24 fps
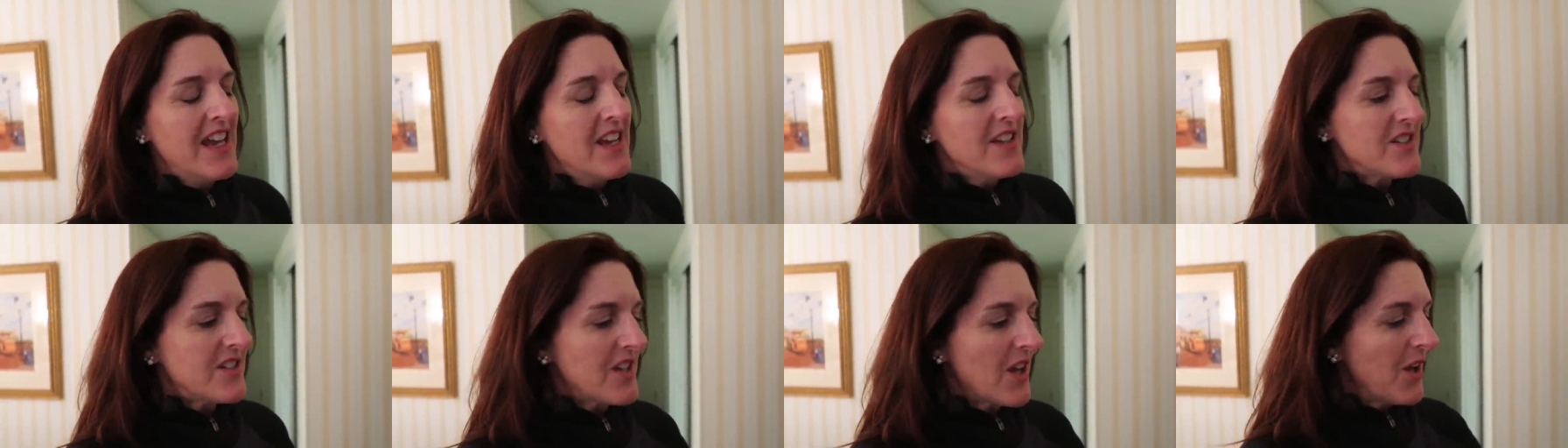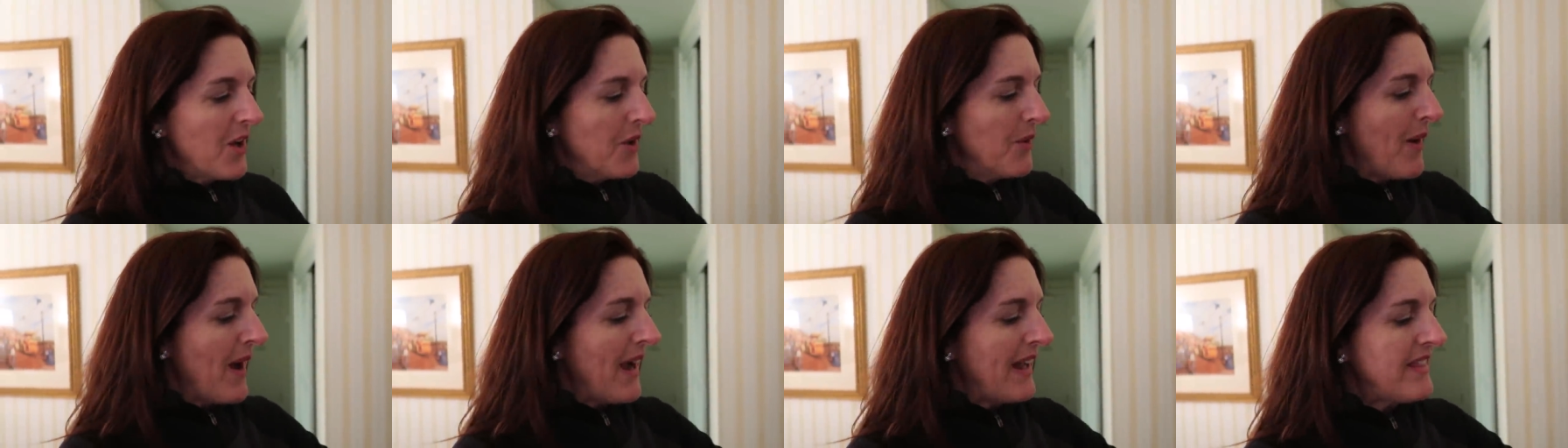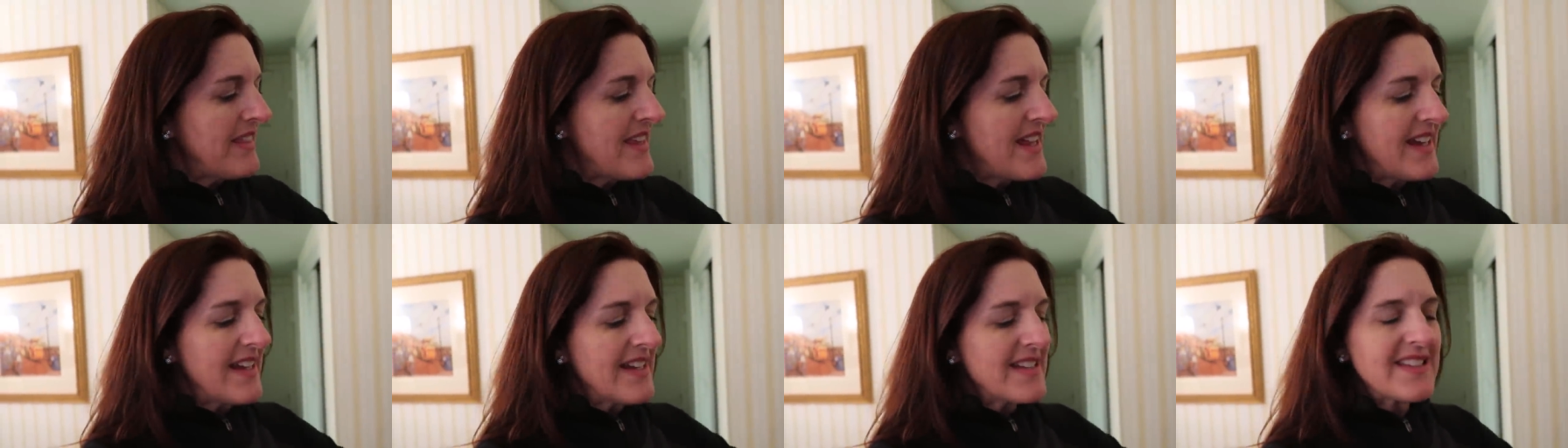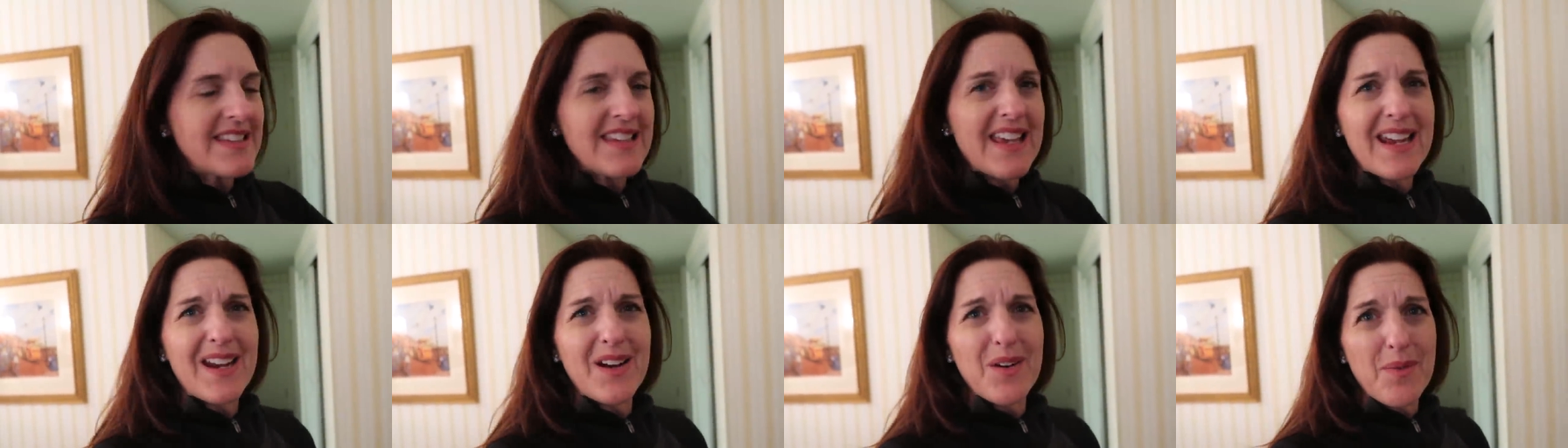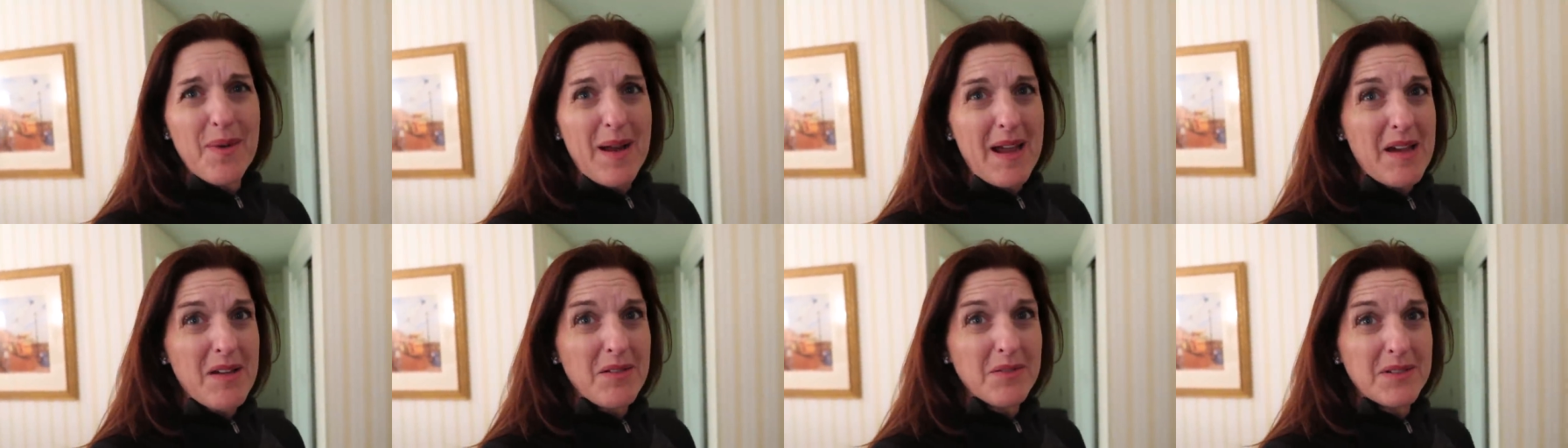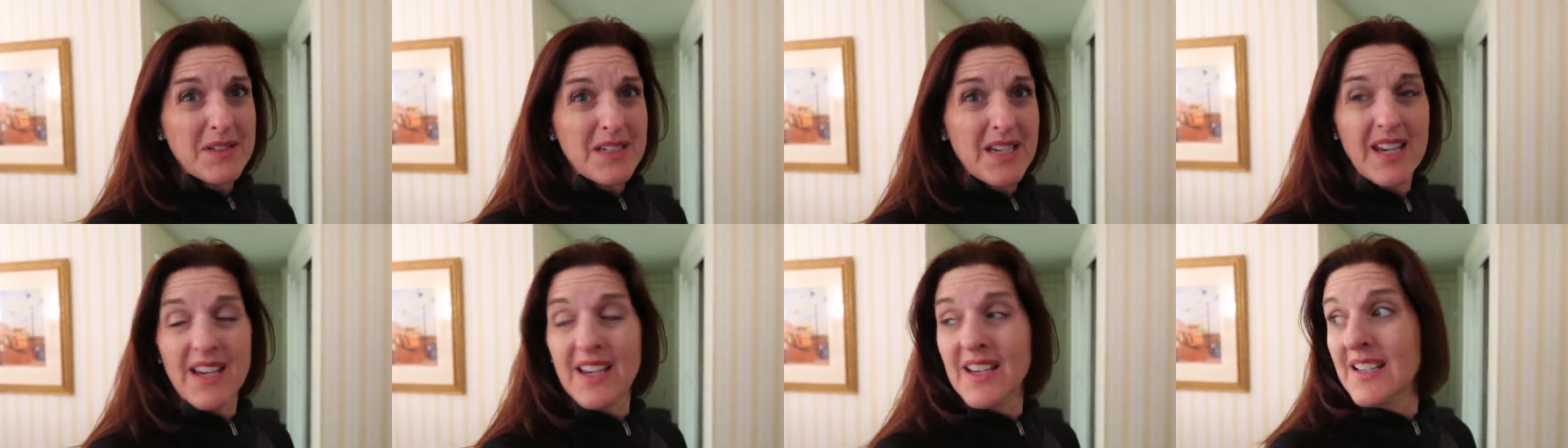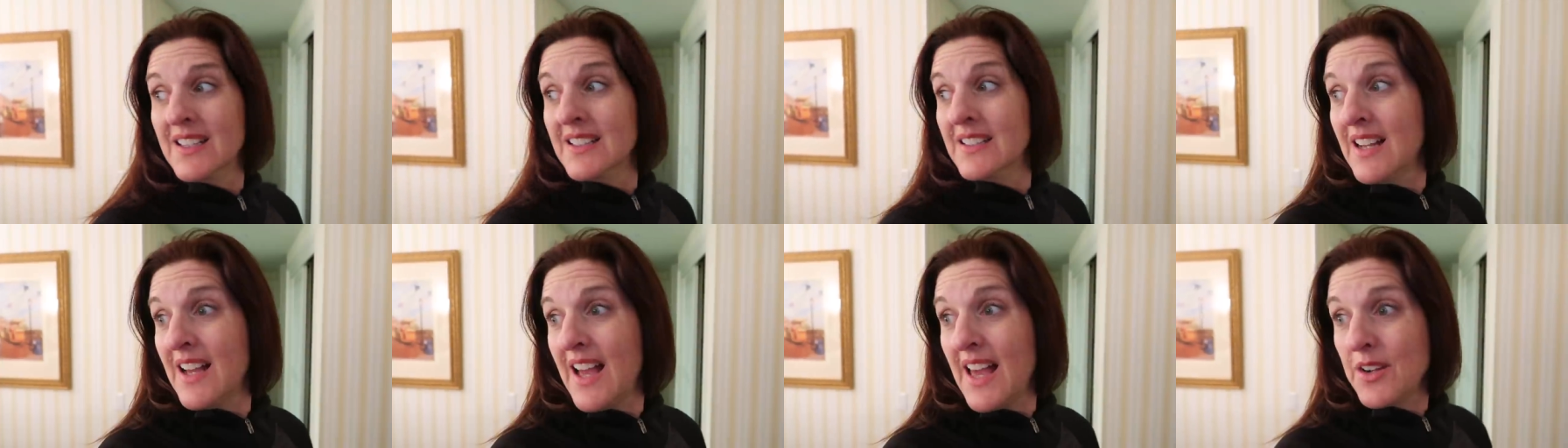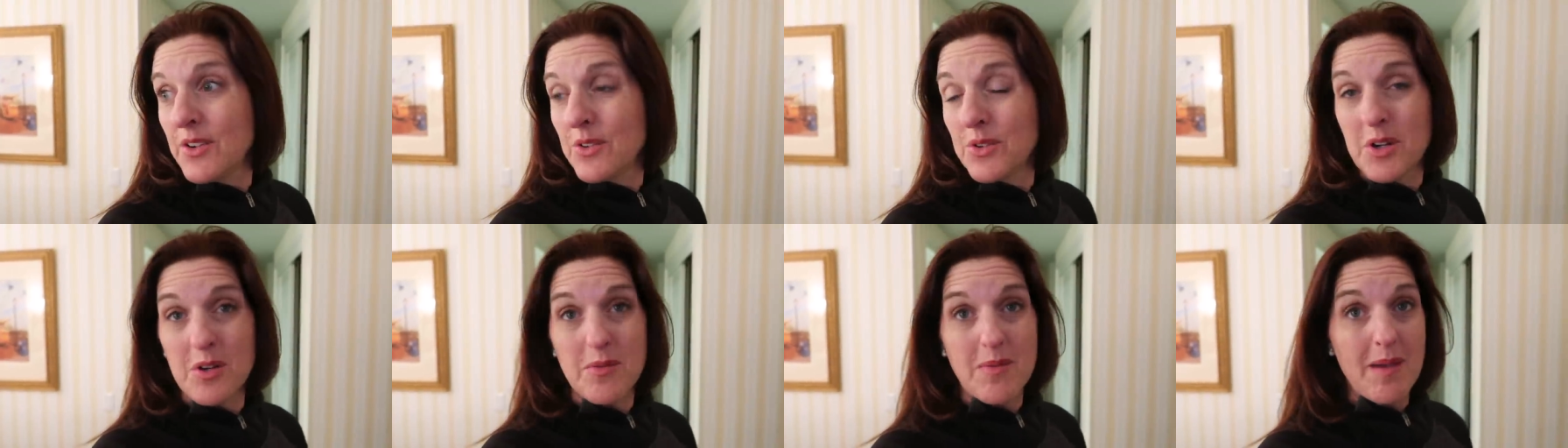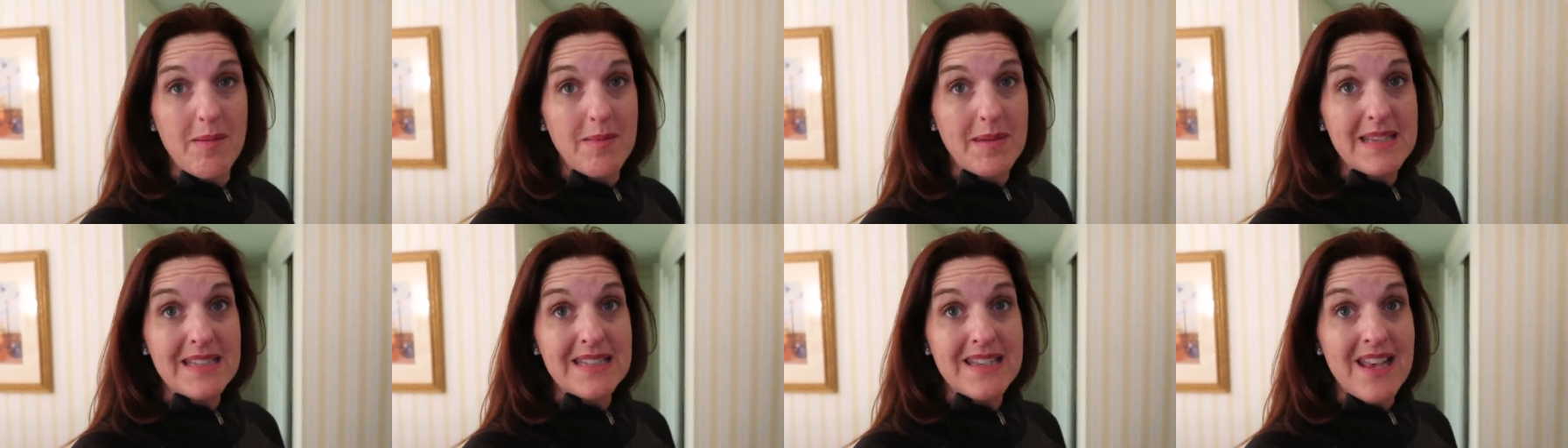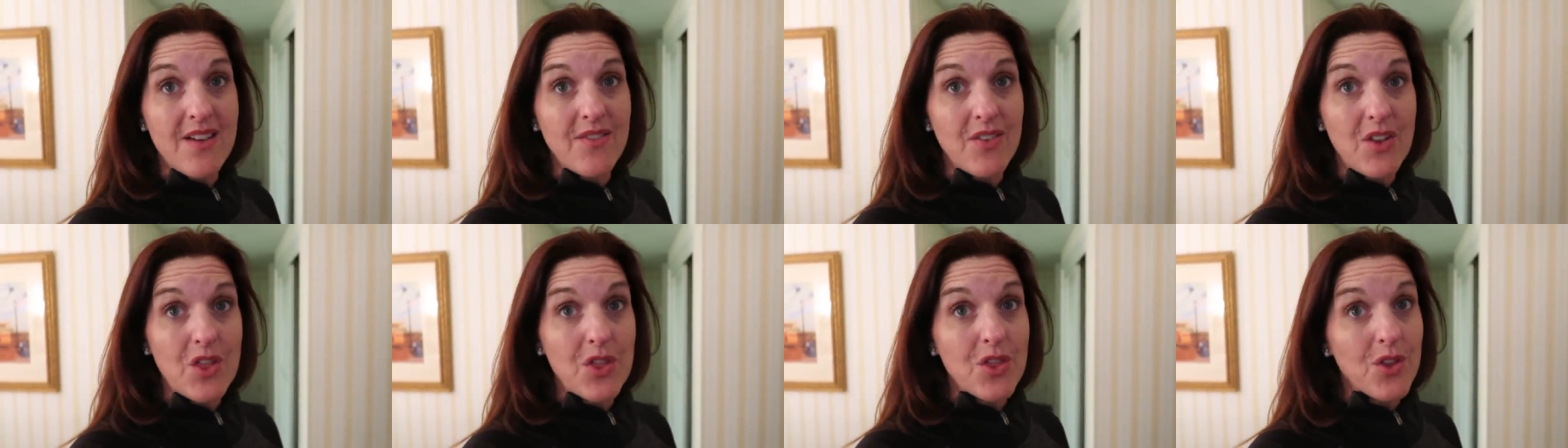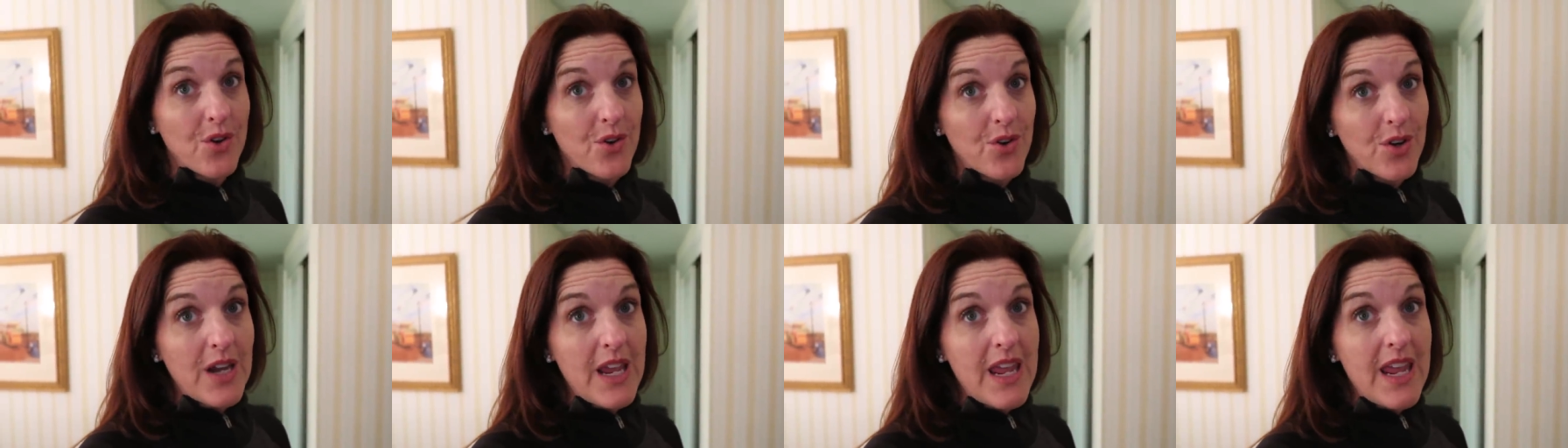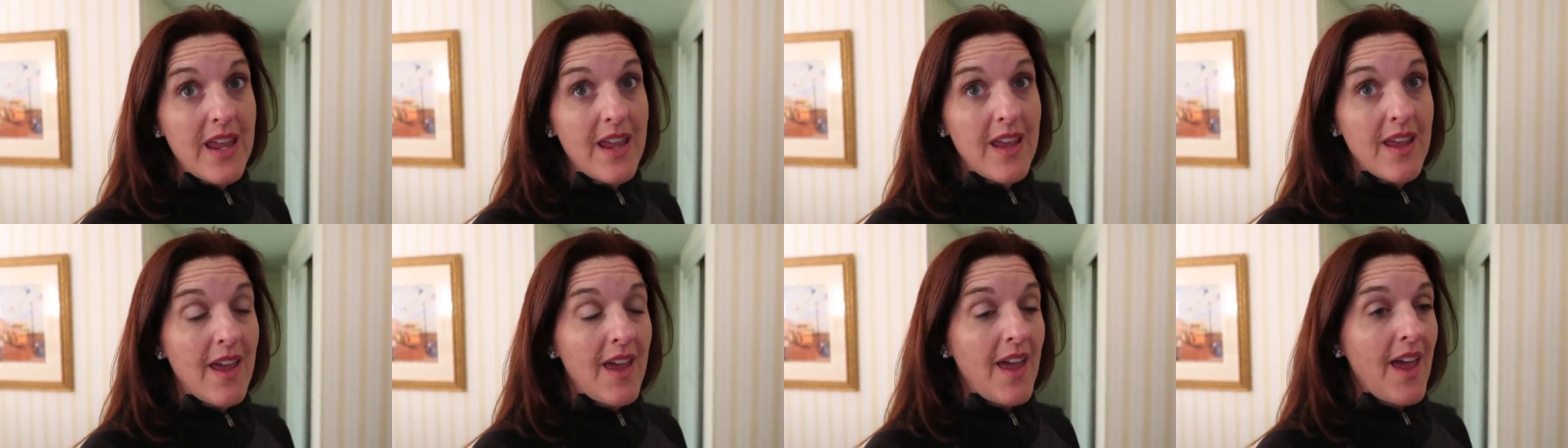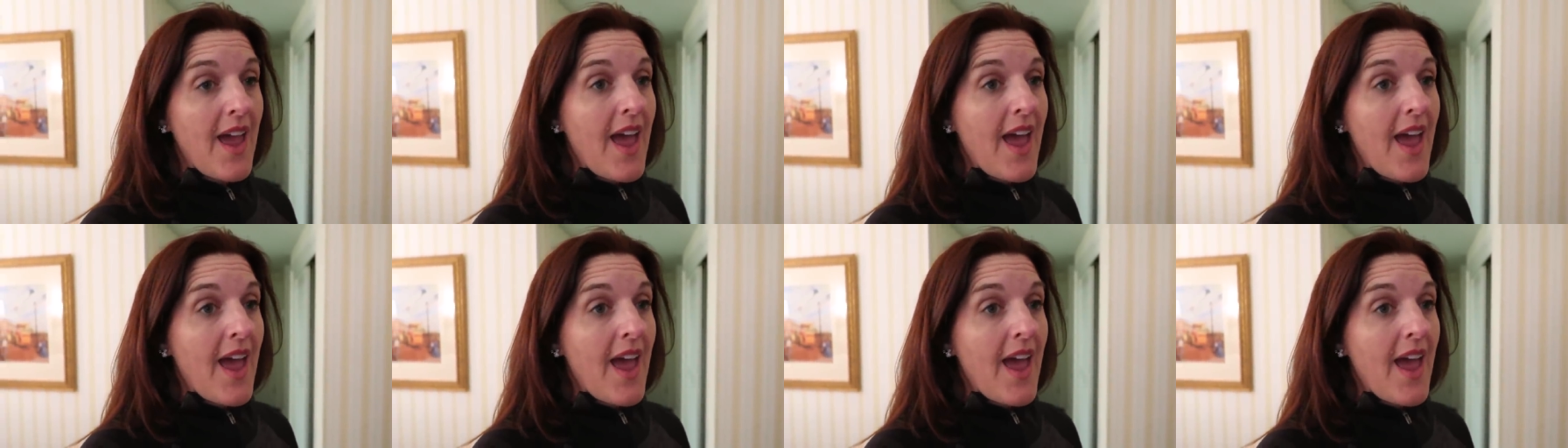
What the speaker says: So I think it's like around, I don't know, maybe 7:30,